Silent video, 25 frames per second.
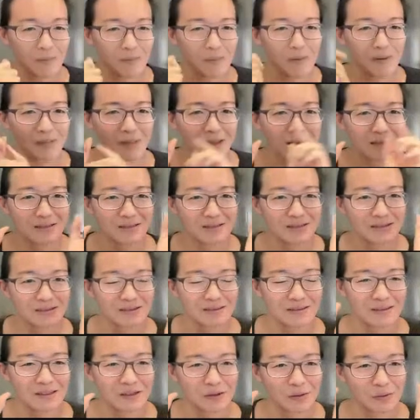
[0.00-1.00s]
but that's,
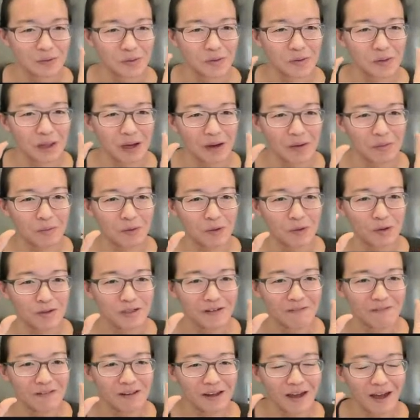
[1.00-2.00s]
that word
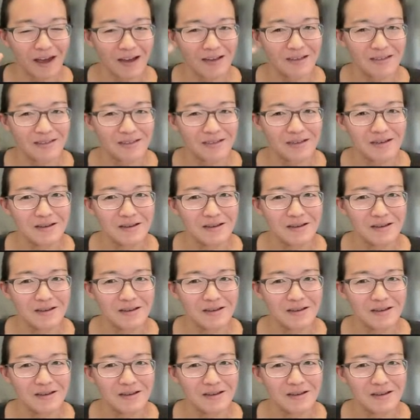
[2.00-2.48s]
definitely has,